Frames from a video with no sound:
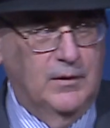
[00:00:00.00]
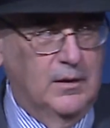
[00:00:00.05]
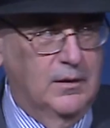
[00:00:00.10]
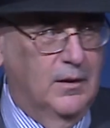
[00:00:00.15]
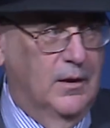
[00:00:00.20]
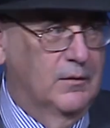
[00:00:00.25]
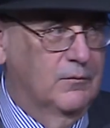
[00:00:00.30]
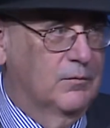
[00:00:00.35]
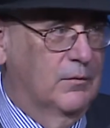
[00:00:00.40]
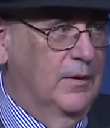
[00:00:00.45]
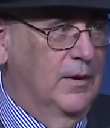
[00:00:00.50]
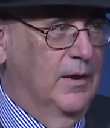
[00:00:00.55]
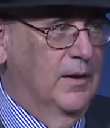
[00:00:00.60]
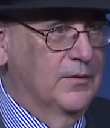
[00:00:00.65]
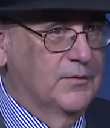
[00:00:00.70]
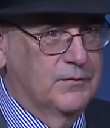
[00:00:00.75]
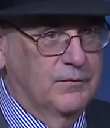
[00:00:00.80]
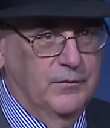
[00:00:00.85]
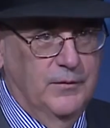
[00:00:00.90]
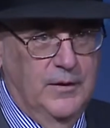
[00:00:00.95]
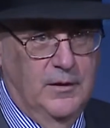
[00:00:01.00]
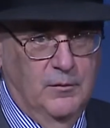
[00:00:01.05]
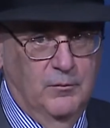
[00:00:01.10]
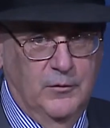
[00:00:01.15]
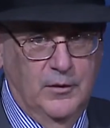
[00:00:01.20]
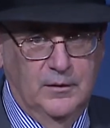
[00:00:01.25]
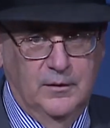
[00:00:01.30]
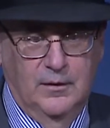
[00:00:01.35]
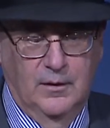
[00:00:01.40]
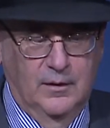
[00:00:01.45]
country has freedom
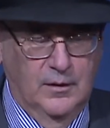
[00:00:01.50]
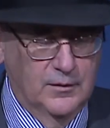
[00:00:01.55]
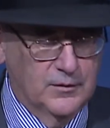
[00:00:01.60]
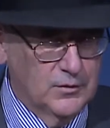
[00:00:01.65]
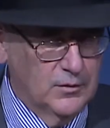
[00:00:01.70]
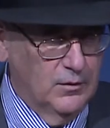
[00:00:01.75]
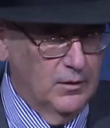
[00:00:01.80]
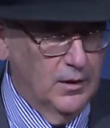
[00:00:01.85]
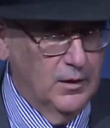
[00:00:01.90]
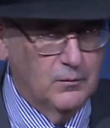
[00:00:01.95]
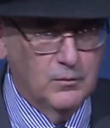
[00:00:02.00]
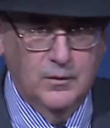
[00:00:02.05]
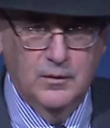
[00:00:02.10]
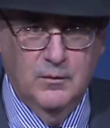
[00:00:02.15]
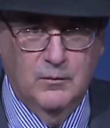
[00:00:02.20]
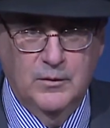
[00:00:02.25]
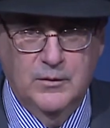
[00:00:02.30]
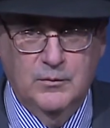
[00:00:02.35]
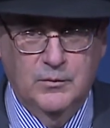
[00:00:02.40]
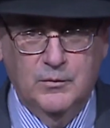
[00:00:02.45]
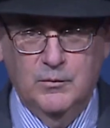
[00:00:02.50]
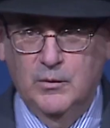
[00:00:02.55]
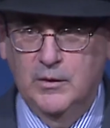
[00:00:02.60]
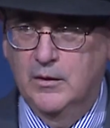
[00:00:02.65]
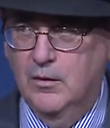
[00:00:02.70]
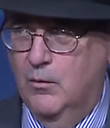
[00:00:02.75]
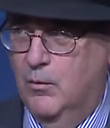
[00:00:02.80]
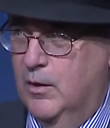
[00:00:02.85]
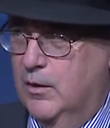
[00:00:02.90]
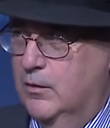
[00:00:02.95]
written in its heart. We
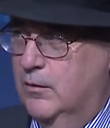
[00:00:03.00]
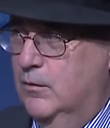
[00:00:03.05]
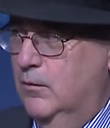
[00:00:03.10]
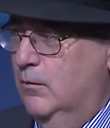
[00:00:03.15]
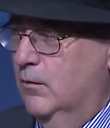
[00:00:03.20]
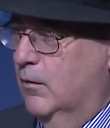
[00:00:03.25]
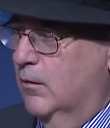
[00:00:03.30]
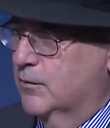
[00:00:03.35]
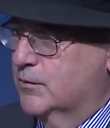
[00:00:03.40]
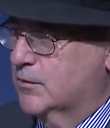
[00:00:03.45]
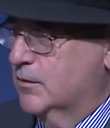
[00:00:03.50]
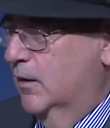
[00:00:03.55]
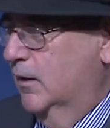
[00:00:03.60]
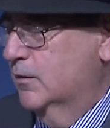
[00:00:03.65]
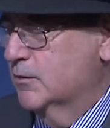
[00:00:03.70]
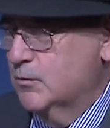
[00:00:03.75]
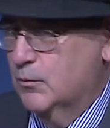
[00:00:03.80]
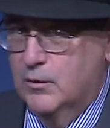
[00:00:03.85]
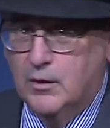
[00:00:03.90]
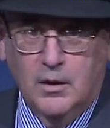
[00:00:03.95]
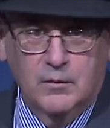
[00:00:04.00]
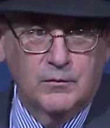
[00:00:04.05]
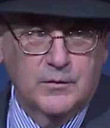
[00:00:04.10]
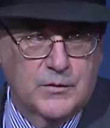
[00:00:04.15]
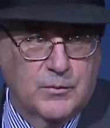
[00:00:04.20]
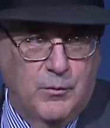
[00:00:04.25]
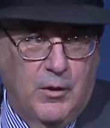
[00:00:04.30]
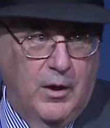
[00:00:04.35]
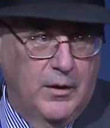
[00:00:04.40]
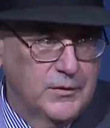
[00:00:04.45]
don't want to do those things. We're not
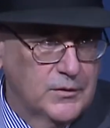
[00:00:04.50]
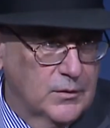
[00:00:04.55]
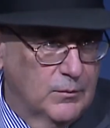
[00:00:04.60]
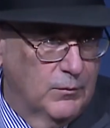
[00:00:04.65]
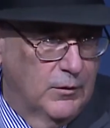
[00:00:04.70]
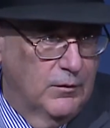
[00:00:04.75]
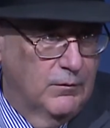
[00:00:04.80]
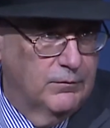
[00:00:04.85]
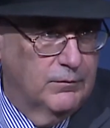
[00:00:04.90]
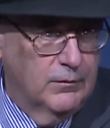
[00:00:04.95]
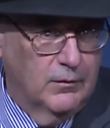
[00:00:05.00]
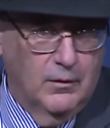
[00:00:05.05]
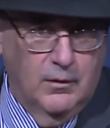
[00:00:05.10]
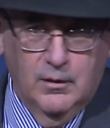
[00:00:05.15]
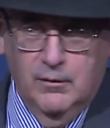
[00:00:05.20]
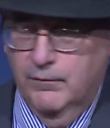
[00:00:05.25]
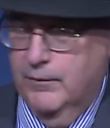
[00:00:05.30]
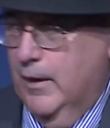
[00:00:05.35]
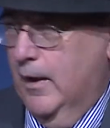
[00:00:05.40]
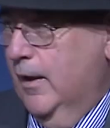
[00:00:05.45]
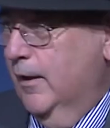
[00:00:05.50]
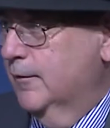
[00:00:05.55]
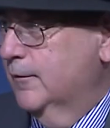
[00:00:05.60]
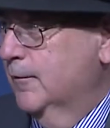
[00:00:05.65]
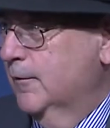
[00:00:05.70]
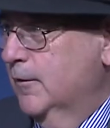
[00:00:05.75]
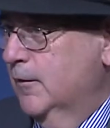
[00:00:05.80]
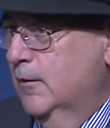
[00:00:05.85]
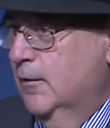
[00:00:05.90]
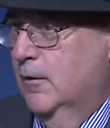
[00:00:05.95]
responsible for all of that.
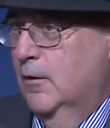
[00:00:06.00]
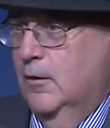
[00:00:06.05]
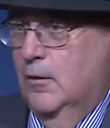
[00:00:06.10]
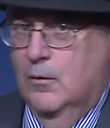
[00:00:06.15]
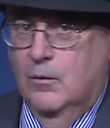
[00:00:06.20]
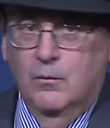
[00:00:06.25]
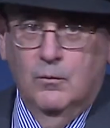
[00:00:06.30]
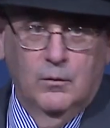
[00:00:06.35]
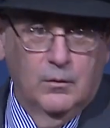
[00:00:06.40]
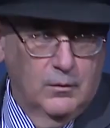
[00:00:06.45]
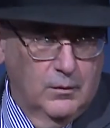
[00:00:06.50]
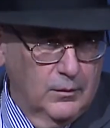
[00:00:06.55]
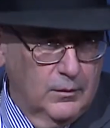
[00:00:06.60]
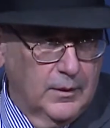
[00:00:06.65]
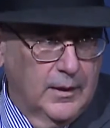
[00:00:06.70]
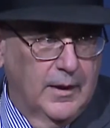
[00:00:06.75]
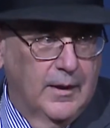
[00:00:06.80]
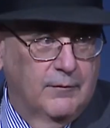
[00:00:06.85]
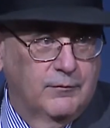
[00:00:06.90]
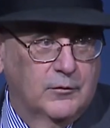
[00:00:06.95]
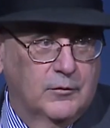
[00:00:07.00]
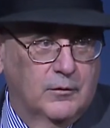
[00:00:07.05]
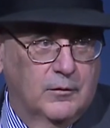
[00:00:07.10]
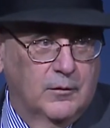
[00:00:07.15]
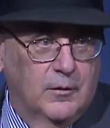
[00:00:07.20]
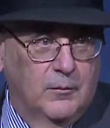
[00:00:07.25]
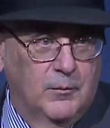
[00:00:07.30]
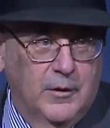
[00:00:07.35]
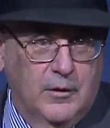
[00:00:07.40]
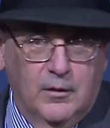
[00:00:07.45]
We'll look
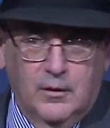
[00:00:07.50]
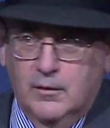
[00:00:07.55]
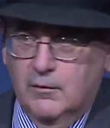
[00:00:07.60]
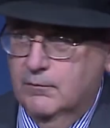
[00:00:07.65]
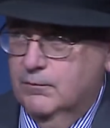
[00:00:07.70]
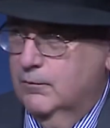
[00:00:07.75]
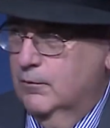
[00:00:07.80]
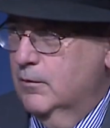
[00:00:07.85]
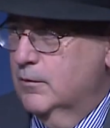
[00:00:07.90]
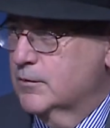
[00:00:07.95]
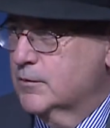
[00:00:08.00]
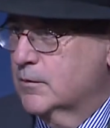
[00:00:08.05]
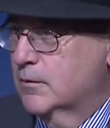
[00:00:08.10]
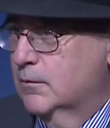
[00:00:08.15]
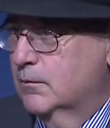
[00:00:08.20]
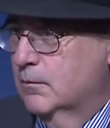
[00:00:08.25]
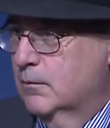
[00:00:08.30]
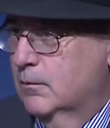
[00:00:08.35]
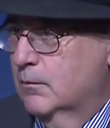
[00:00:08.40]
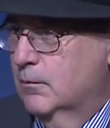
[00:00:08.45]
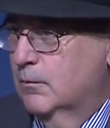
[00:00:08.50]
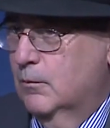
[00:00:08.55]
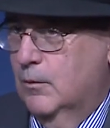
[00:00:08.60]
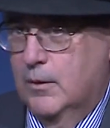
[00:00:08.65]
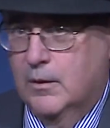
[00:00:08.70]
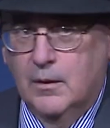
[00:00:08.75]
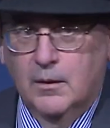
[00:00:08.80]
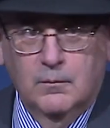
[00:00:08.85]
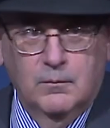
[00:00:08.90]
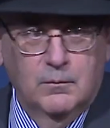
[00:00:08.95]
after America first. What